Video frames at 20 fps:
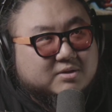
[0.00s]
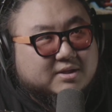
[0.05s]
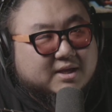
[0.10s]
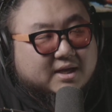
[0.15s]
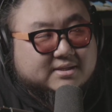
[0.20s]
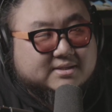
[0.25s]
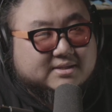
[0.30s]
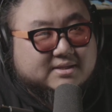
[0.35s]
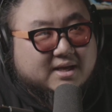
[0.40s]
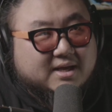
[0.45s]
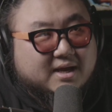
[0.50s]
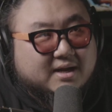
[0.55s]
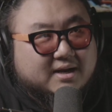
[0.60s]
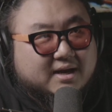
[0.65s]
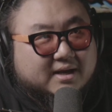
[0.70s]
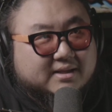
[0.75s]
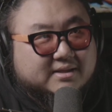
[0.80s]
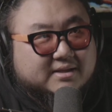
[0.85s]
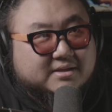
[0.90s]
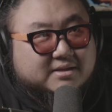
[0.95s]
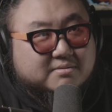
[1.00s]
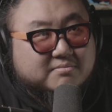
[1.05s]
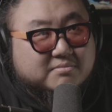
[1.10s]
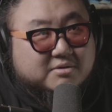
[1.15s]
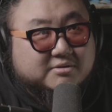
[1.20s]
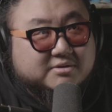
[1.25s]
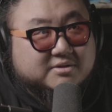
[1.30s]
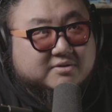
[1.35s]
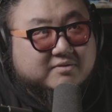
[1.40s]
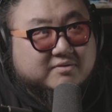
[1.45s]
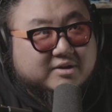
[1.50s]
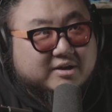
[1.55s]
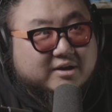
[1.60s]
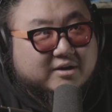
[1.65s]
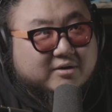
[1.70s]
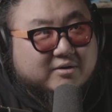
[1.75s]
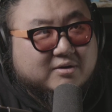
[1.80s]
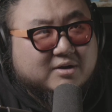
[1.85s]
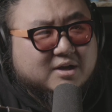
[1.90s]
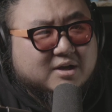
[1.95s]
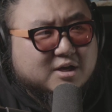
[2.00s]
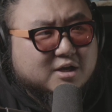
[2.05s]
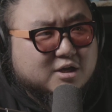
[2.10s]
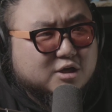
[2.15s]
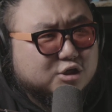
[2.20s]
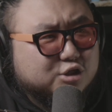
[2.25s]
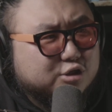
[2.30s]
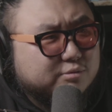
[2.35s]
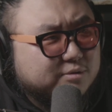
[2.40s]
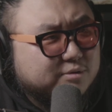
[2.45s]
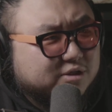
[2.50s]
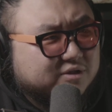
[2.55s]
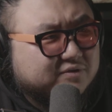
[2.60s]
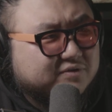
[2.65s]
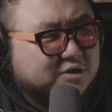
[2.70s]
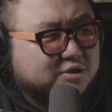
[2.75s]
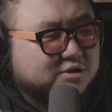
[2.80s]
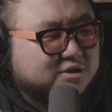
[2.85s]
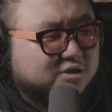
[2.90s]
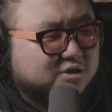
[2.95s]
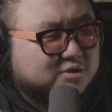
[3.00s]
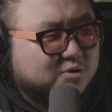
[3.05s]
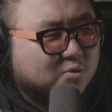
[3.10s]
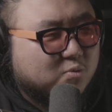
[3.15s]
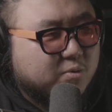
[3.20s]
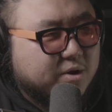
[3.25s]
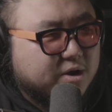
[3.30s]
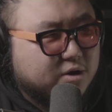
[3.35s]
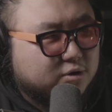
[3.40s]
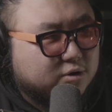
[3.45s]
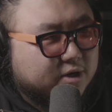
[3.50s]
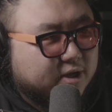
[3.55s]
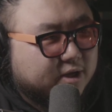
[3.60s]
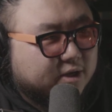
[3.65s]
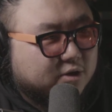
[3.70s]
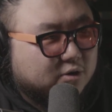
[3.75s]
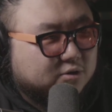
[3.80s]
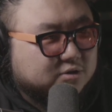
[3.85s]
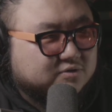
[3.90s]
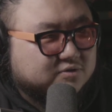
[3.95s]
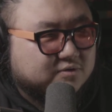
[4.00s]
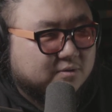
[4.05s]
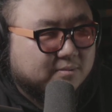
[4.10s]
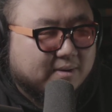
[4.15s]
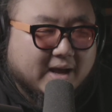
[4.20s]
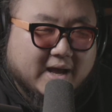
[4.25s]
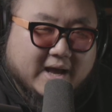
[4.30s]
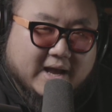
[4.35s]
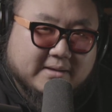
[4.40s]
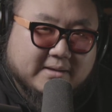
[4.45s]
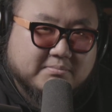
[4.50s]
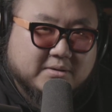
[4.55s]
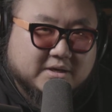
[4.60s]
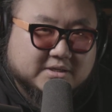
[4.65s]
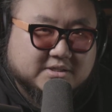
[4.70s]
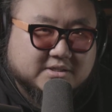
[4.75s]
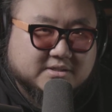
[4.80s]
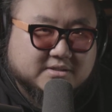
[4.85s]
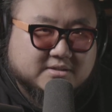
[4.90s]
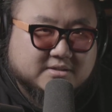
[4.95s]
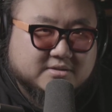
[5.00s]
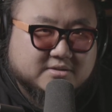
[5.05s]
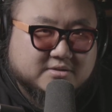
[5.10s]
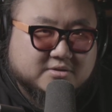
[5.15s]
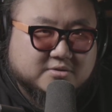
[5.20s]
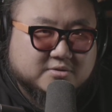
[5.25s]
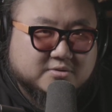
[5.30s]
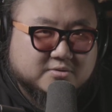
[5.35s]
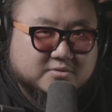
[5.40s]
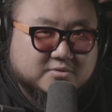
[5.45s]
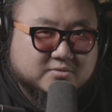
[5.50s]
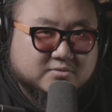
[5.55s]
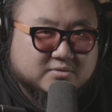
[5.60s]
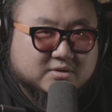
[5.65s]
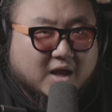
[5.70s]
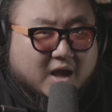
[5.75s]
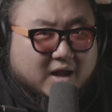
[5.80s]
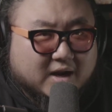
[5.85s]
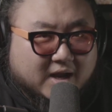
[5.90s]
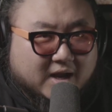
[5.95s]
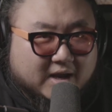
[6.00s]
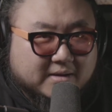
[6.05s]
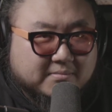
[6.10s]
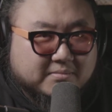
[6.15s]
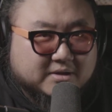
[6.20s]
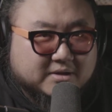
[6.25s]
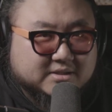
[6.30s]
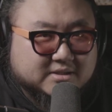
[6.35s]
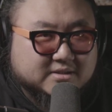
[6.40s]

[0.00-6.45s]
with that said, I think the music video is also weird. It goes from high budget to not high